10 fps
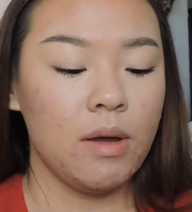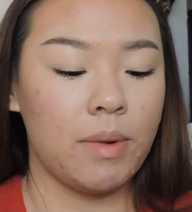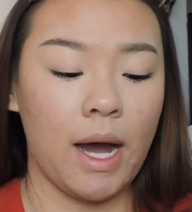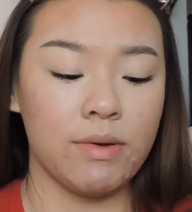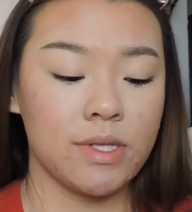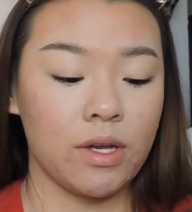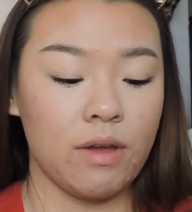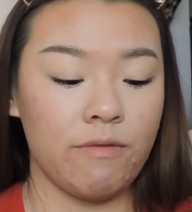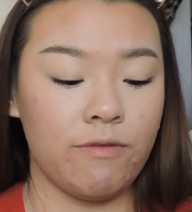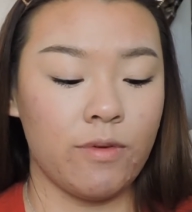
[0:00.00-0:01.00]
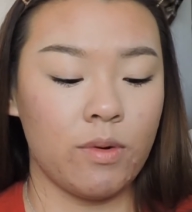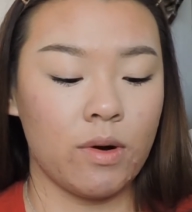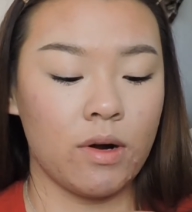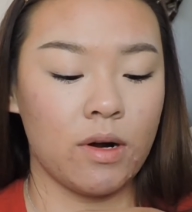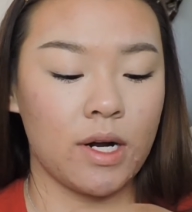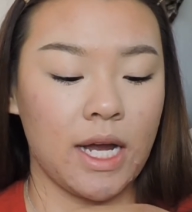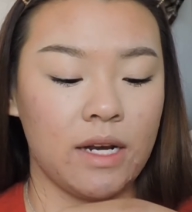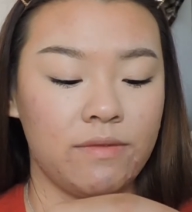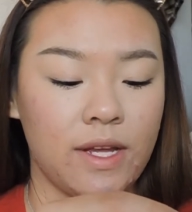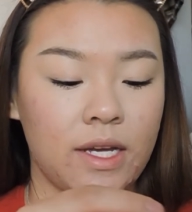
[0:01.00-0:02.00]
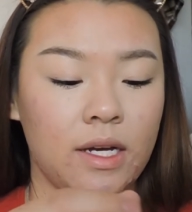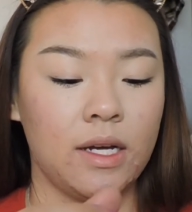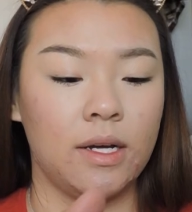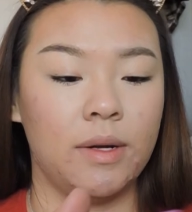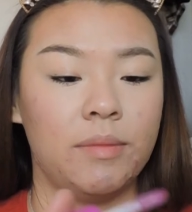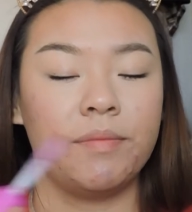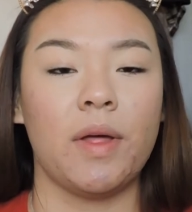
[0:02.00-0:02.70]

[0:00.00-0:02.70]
But I was looking for kind of like a